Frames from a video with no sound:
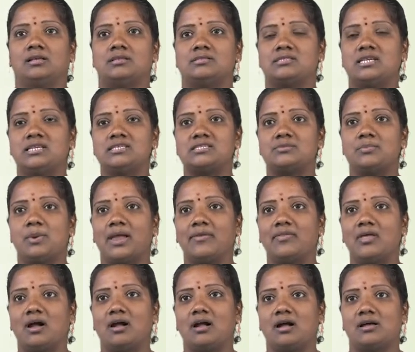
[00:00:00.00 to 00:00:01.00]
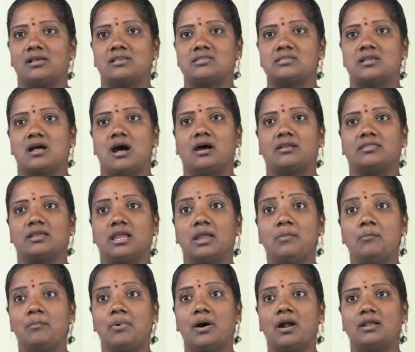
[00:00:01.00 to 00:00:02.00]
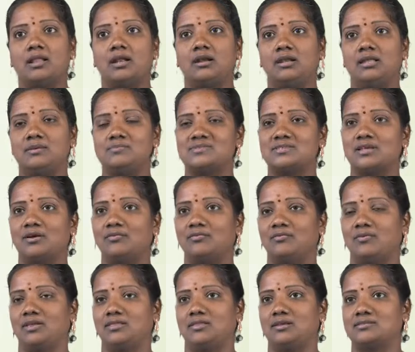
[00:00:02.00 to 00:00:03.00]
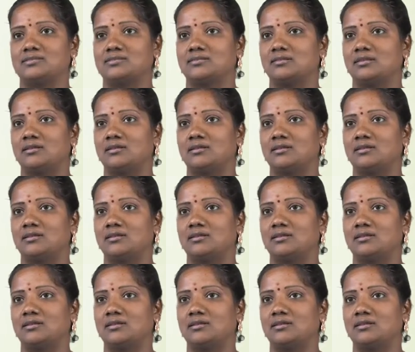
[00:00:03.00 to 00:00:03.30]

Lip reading: 6 Vedangas are the important limbs of Vedas.